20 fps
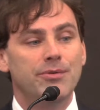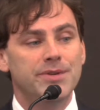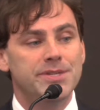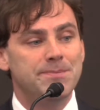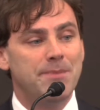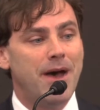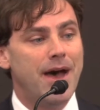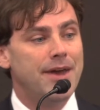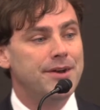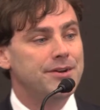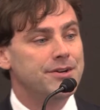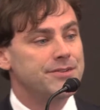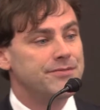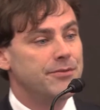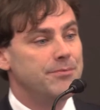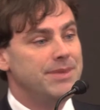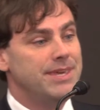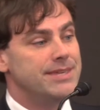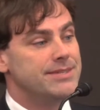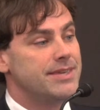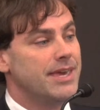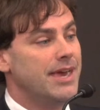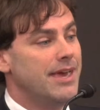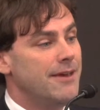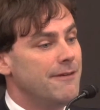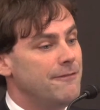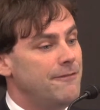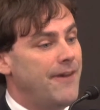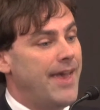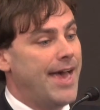responders from these
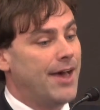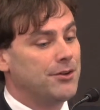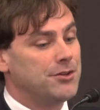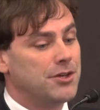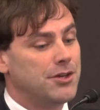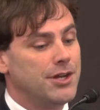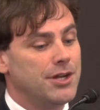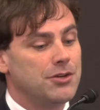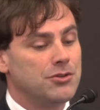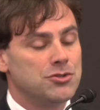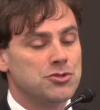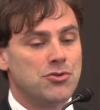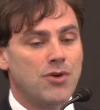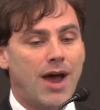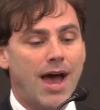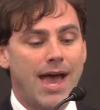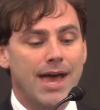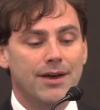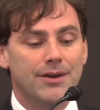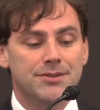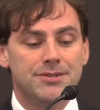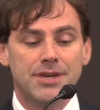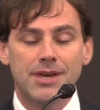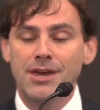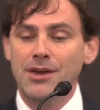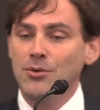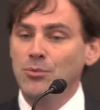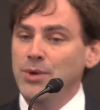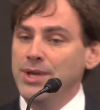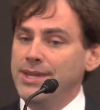failed clinical trials.
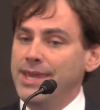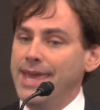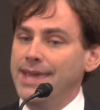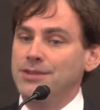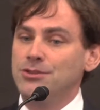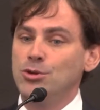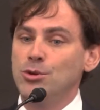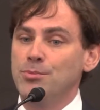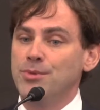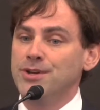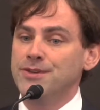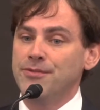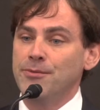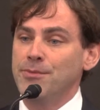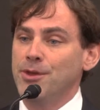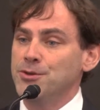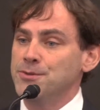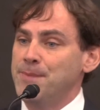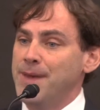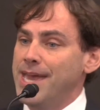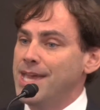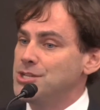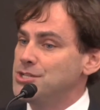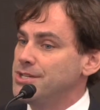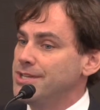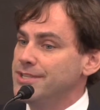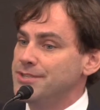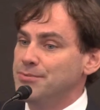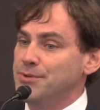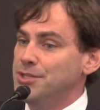We take tumors from those
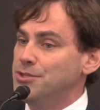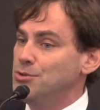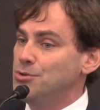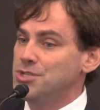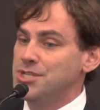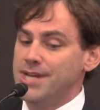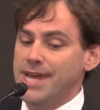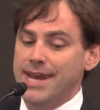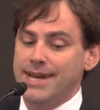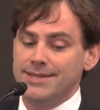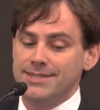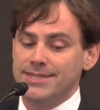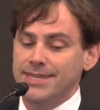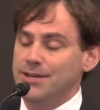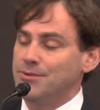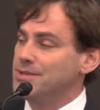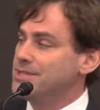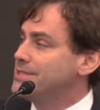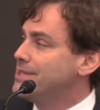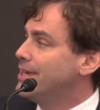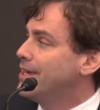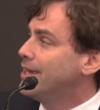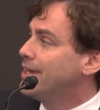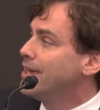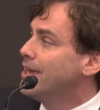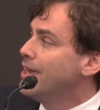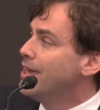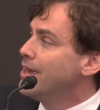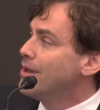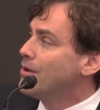patients. We do genetic sequencing.
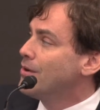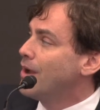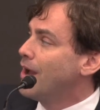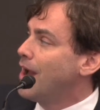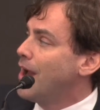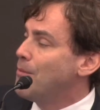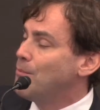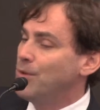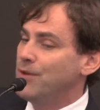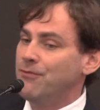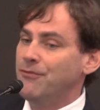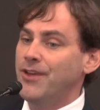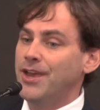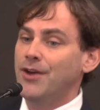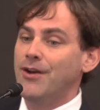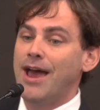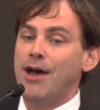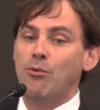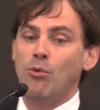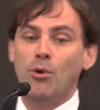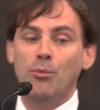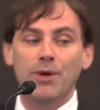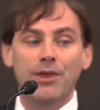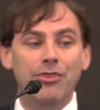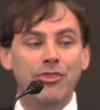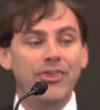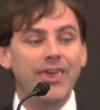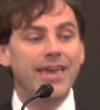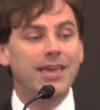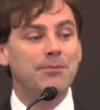We figure out what we
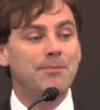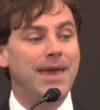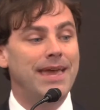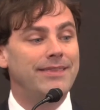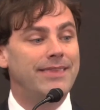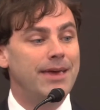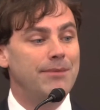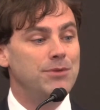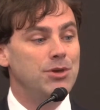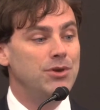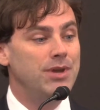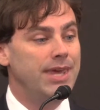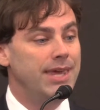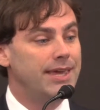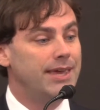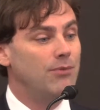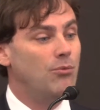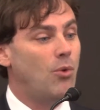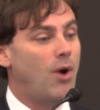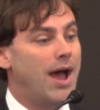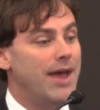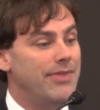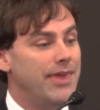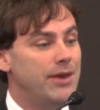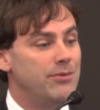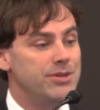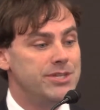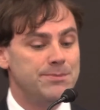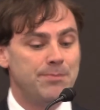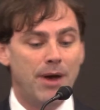think made them unique and why they
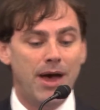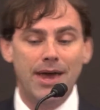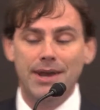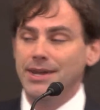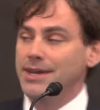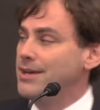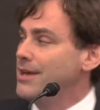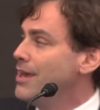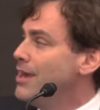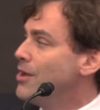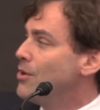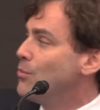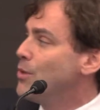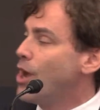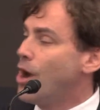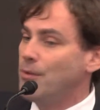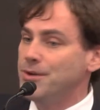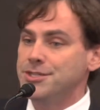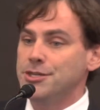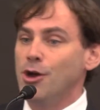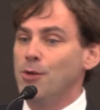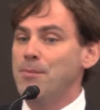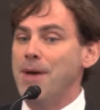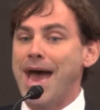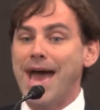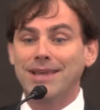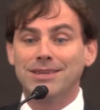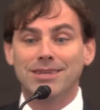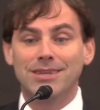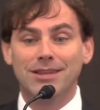responded. We always go
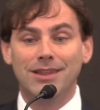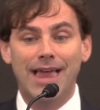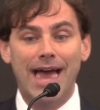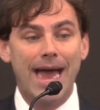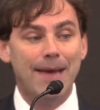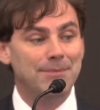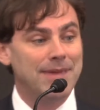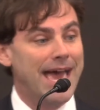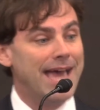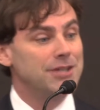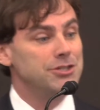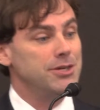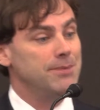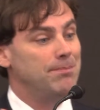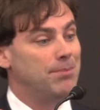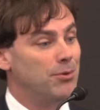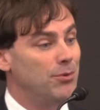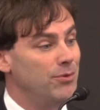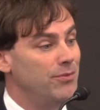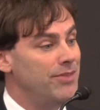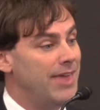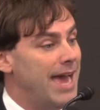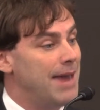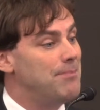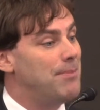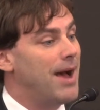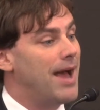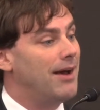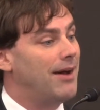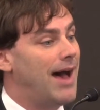back to the lab to actually prove that
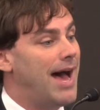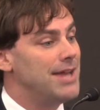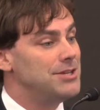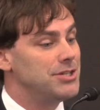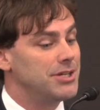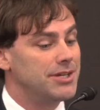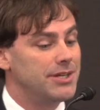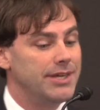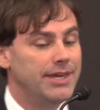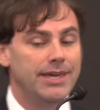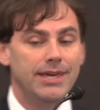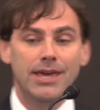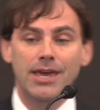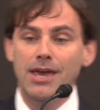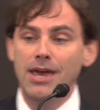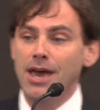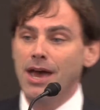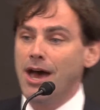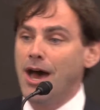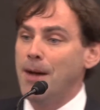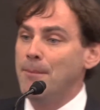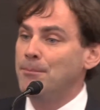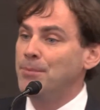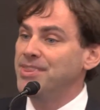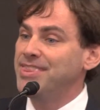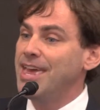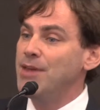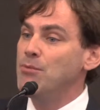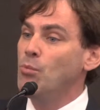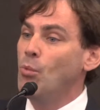biologically.
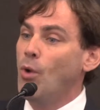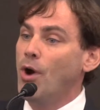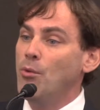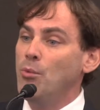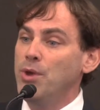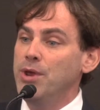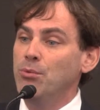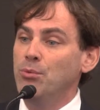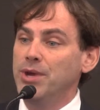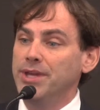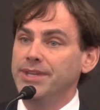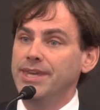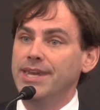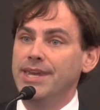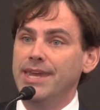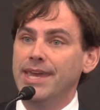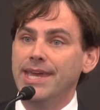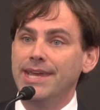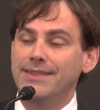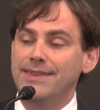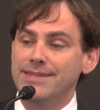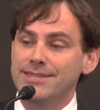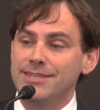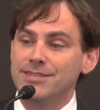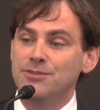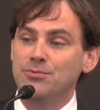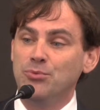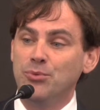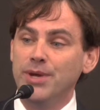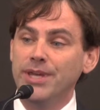But then what we really need, this
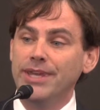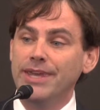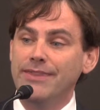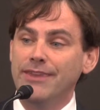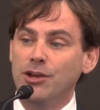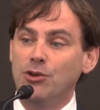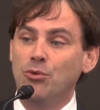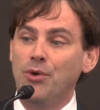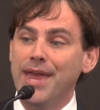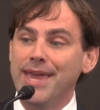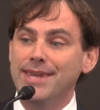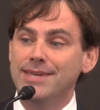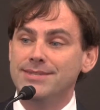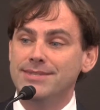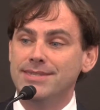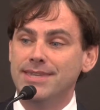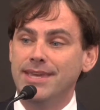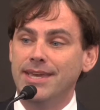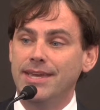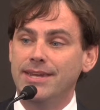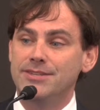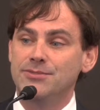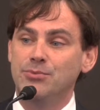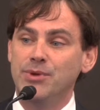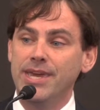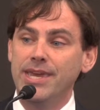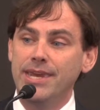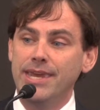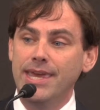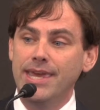is really the greatest need, is
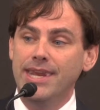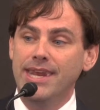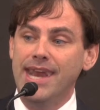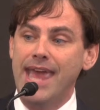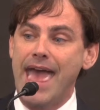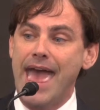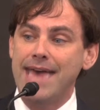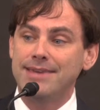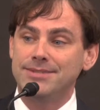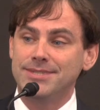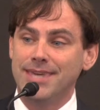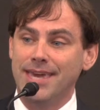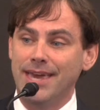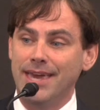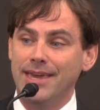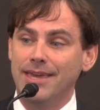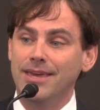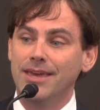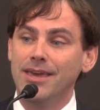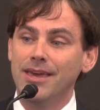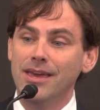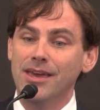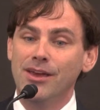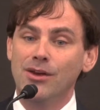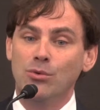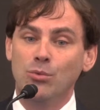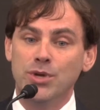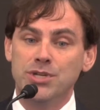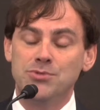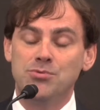we need an assay
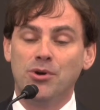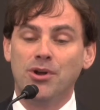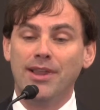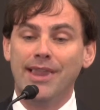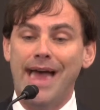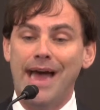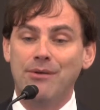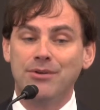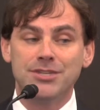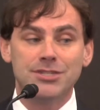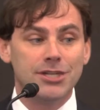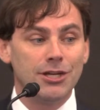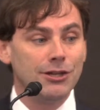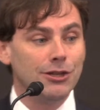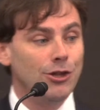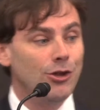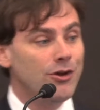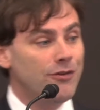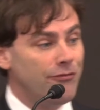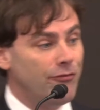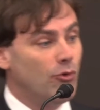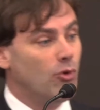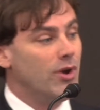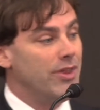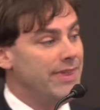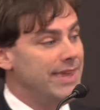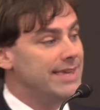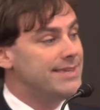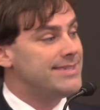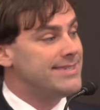which will allow us to look for
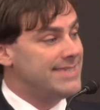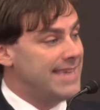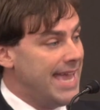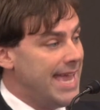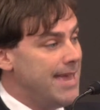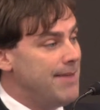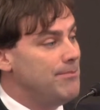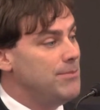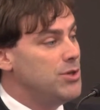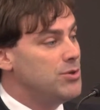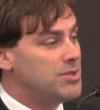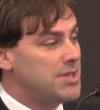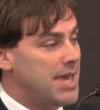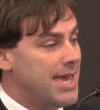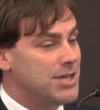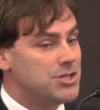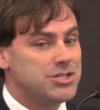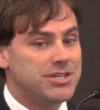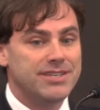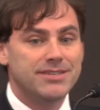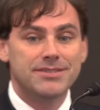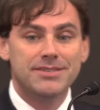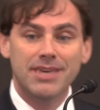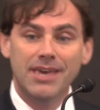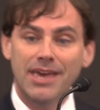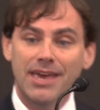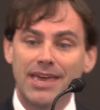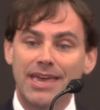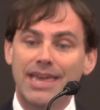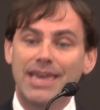these same mutations
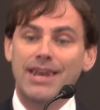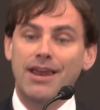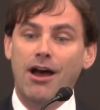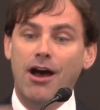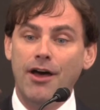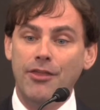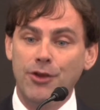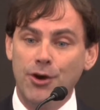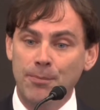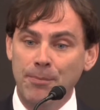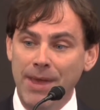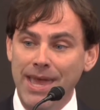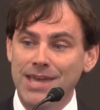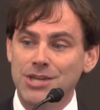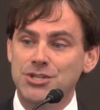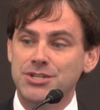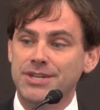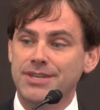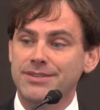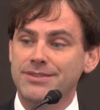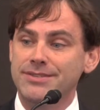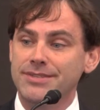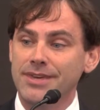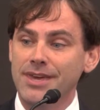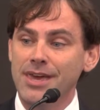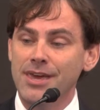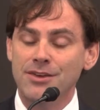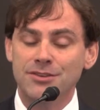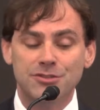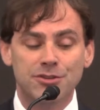in other patients
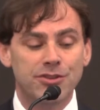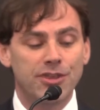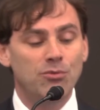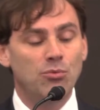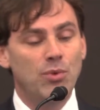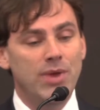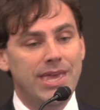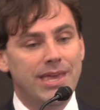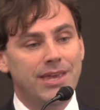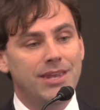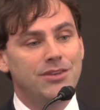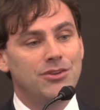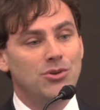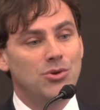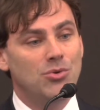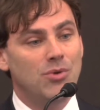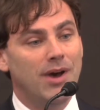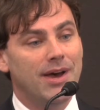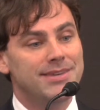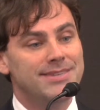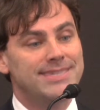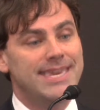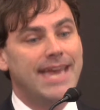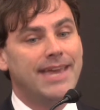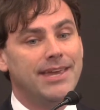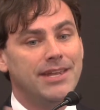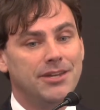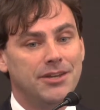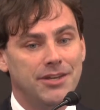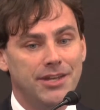so that we can do a
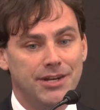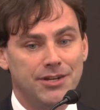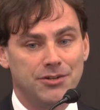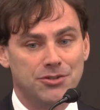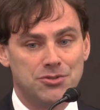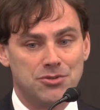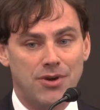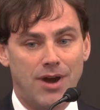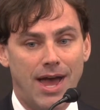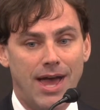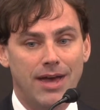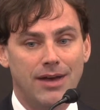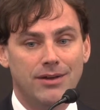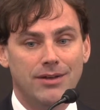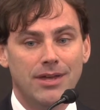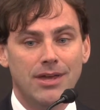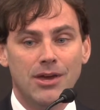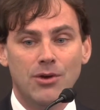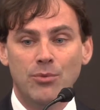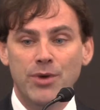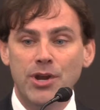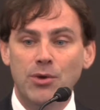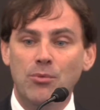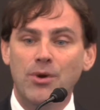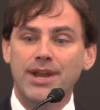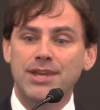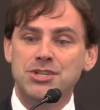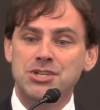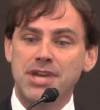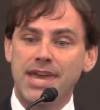second clinical trial. We don't
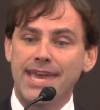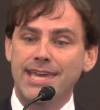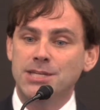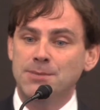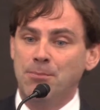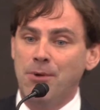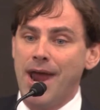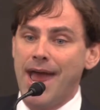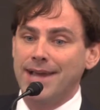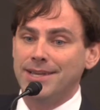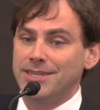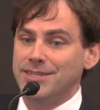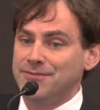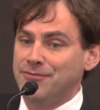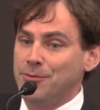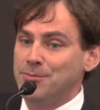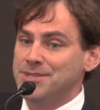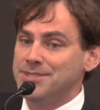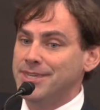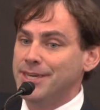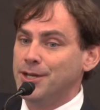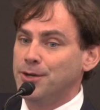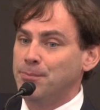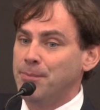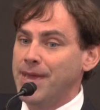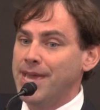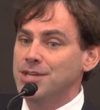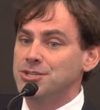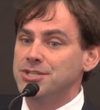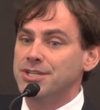want to change practice from a single
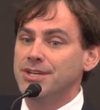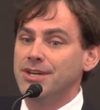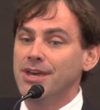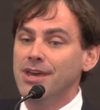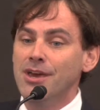patient.